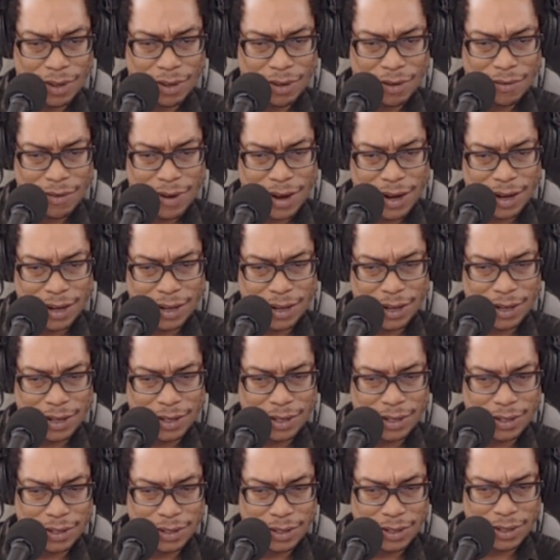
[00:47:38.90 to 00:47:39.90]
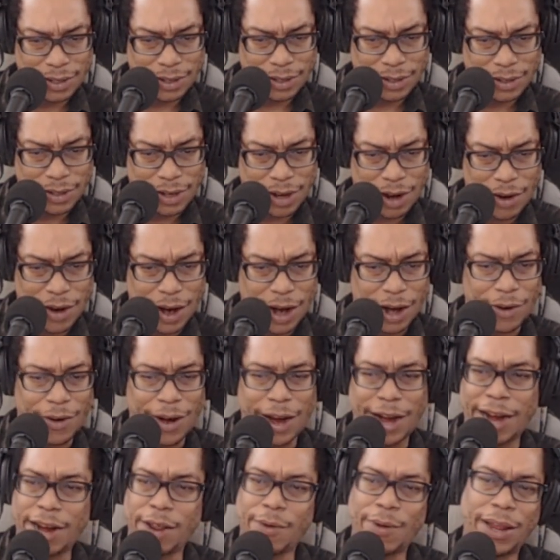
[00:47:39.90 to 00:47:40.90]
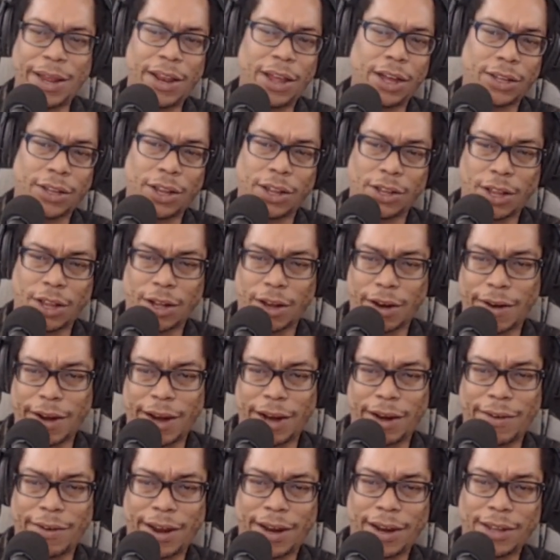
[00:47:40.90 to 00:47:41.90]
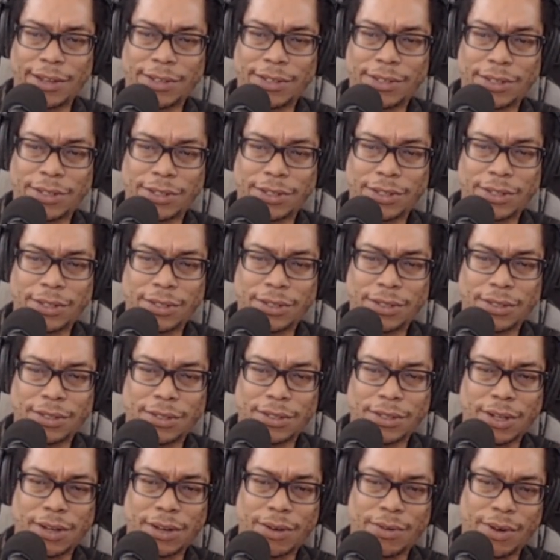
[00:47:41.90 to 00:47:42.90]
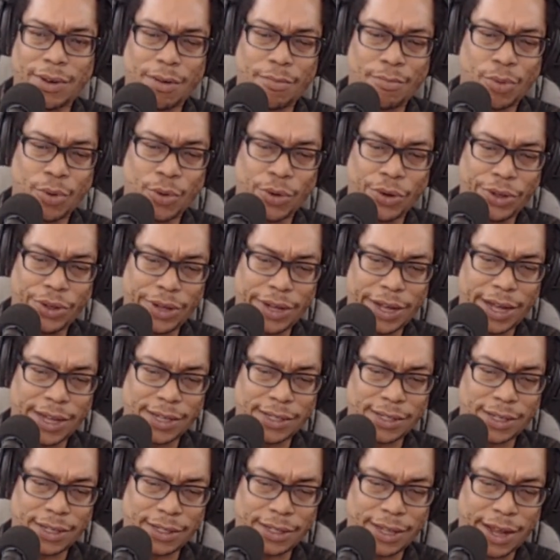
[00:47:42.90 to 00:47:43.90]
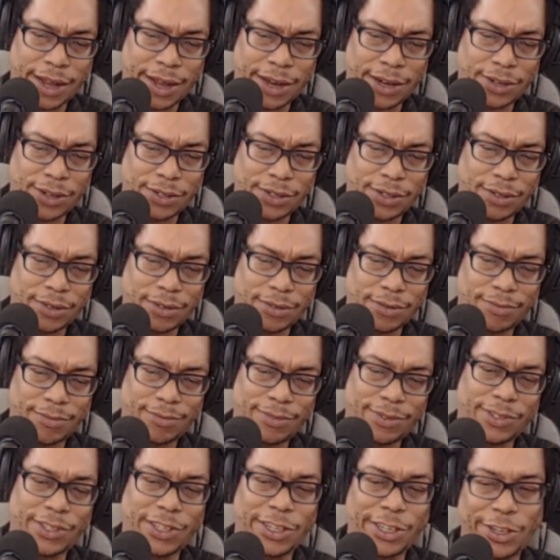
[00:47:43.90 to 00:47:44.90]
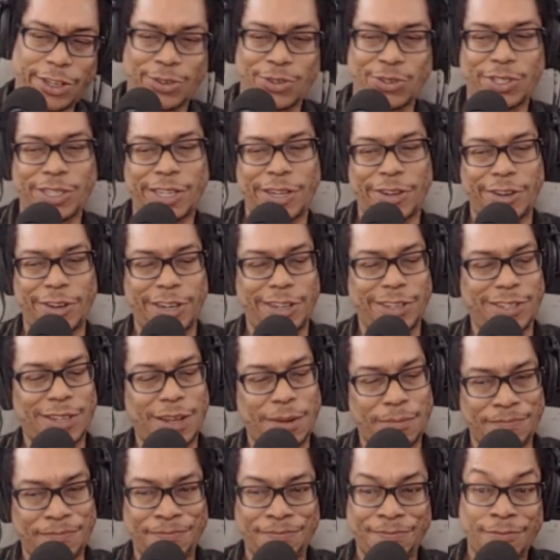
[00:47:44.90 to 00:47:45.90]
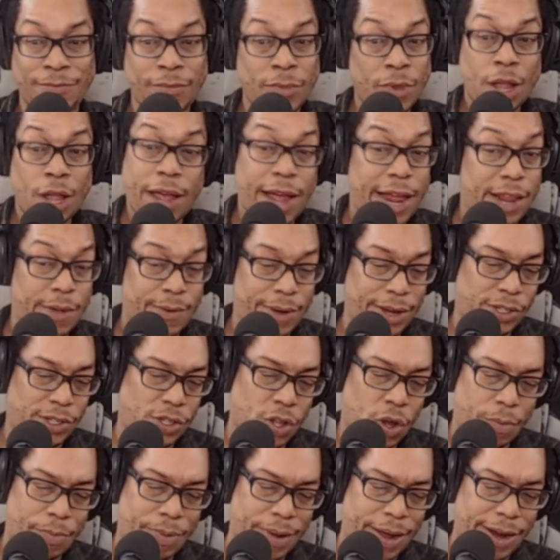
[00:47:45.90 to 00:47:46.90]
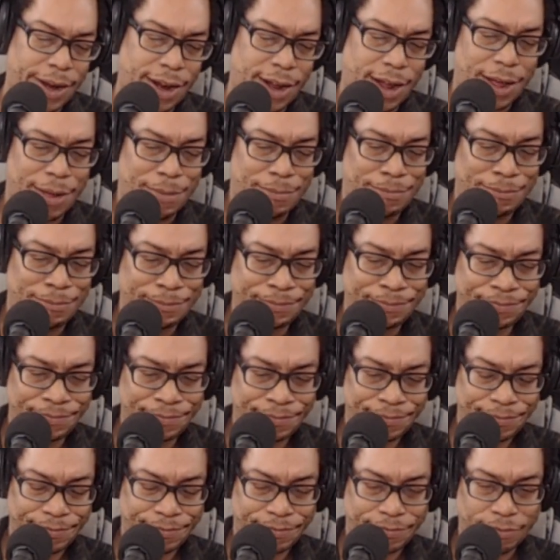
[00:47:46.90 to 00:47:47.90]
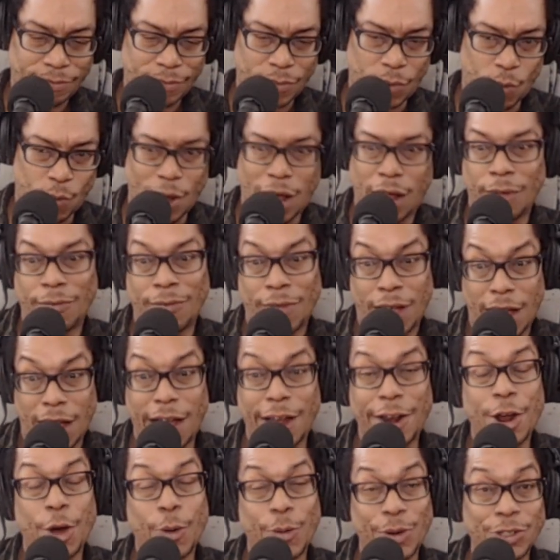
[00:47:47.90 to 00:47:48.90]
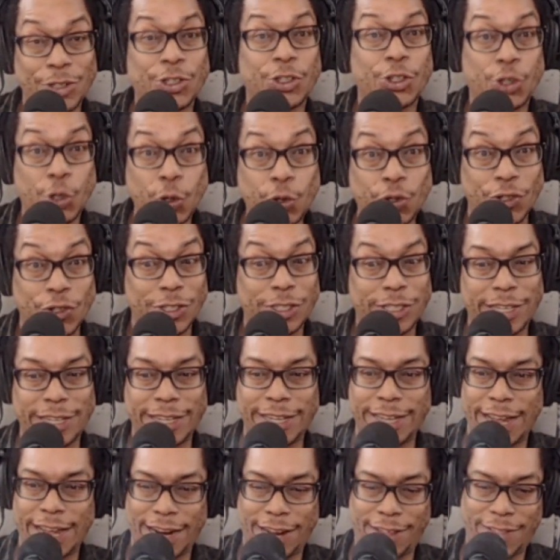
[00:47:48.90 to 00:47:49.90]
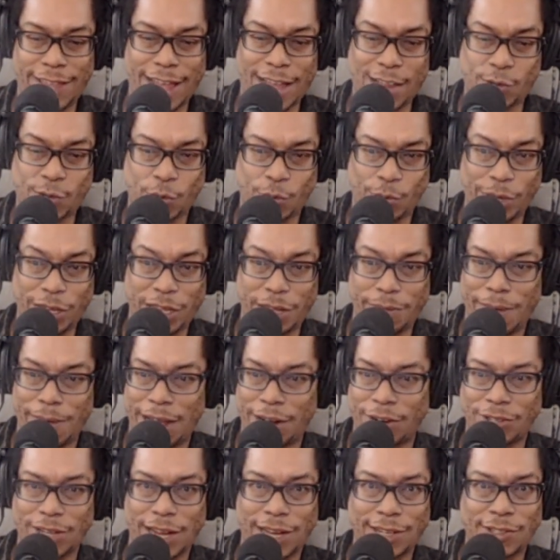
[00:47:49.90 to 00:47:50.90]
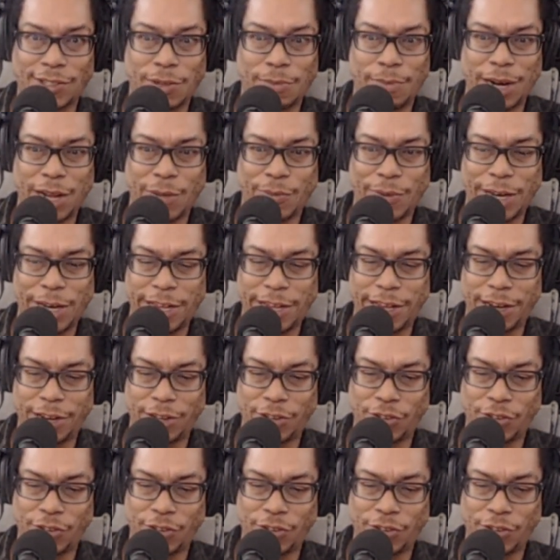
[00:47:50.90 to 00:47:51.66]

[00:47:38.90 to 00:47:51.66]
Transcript: Right? All right. Anyway, look. All right. Let's just, I don't want to bore you guys like that. I'm sitting here staring at something. Anyways, though, but, well, I know institutions can get it, and that's what really matters. That's the money we need.